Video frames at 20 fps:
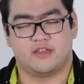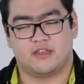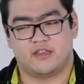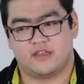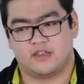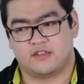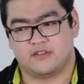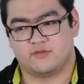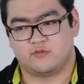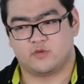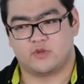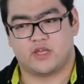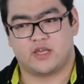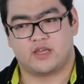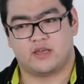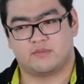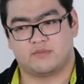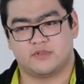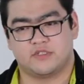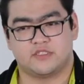And what
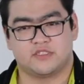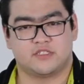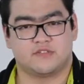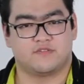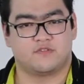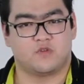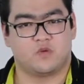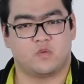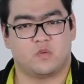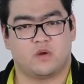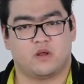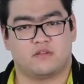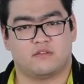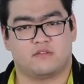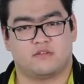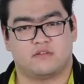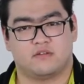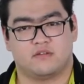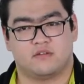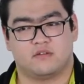happens if we
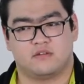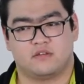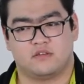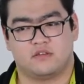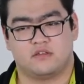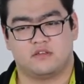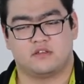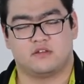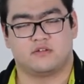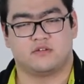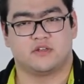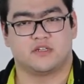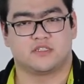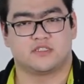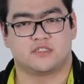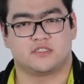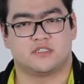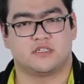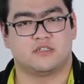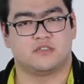want to, you know,
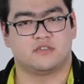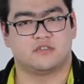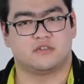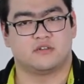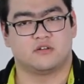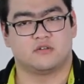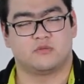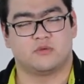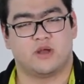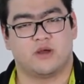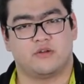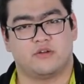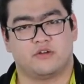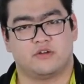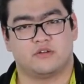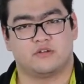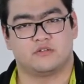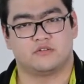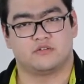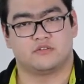extend our
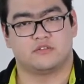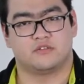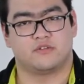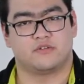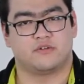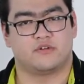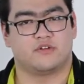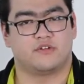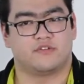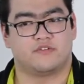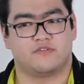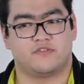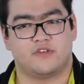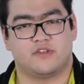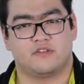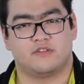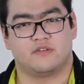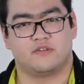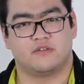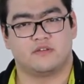router to three hundred
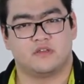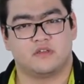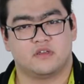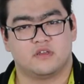feet?